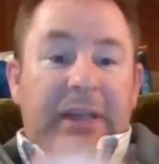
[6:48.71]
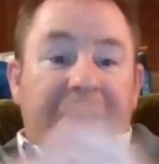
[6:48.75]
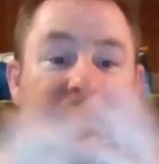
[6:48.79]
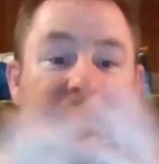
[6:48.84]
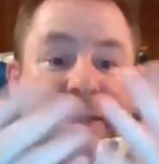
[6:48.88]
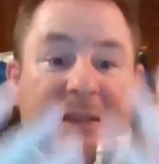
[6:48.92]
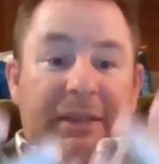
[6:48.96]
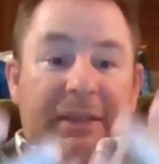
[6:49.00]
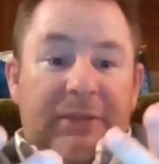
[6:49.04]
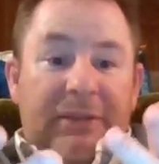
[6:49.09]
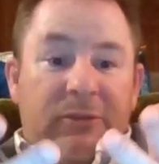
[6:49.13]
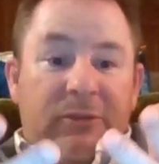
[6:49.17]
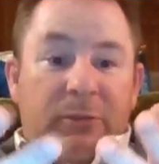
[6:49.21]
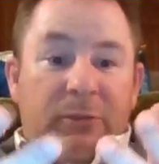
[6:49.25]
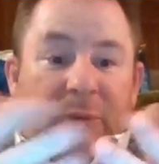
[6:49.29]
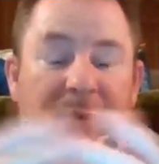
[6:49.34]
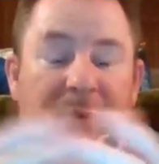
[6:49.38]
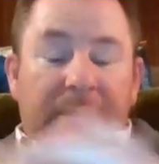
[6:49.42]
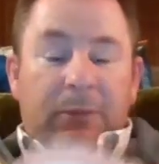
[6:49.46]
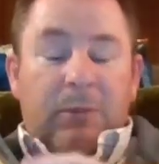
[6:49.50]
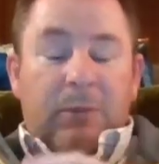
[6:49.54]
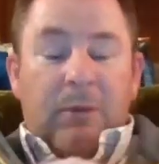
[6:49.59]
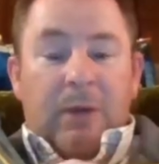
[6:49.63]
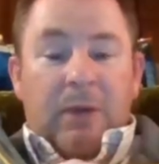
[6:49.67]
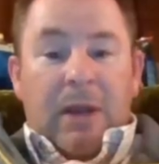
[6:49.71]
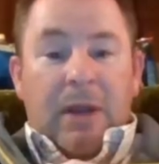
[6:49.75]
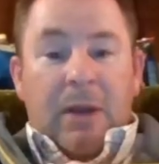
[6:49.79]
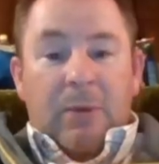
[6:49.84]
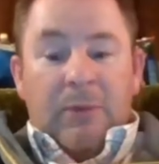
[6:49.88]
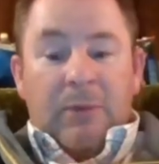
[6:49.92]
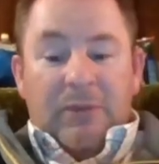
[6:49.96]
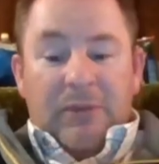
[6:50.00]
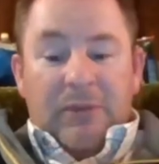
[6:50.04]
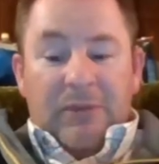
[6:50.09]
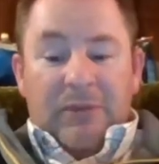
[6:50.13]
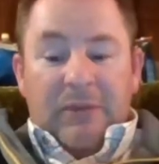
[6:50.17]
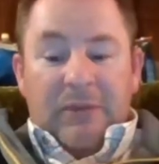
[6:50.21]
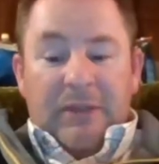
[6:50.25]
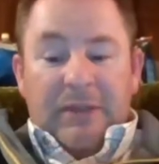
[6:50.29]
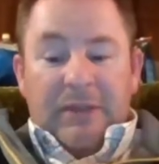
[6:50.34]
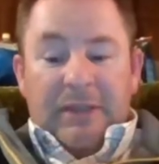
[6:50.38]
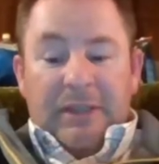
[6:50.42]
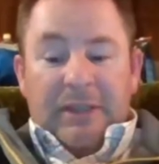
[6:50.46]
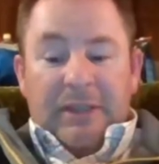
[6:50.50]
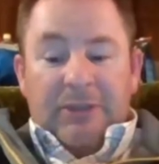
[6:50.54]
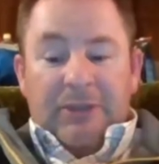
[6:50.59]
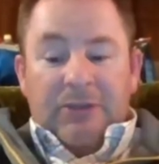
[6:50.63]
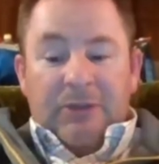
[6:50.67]
It gets 24 hours of
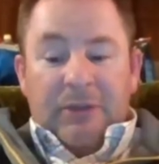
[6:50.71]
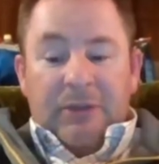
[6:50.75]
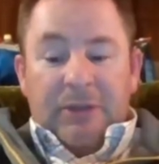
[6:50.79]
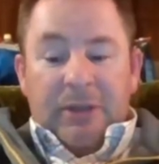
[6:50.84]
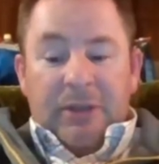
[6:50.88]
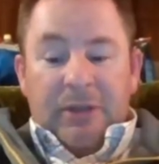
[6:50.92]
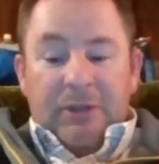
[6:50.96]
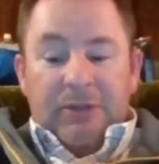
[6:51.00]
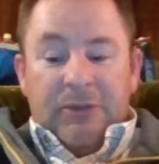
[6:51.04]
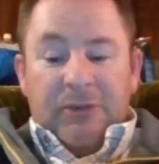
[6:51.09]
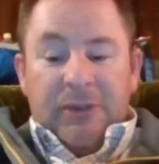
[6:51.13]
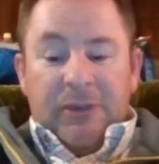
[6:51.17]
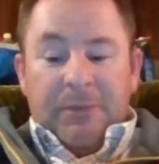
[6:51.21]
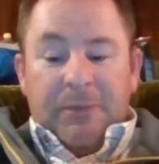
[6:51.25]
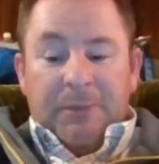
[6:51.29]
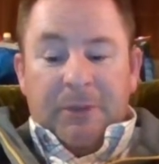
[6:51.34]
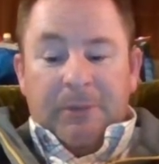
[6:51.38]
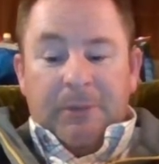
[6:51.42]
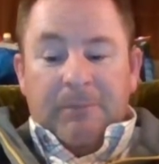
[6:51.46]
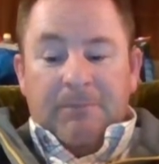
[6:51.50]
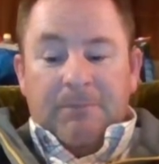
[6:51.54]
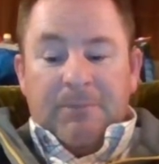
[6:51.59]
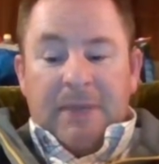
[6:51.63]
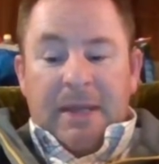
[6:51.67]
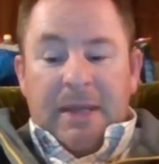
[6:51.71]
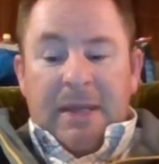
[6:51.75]
sunlight during our summer.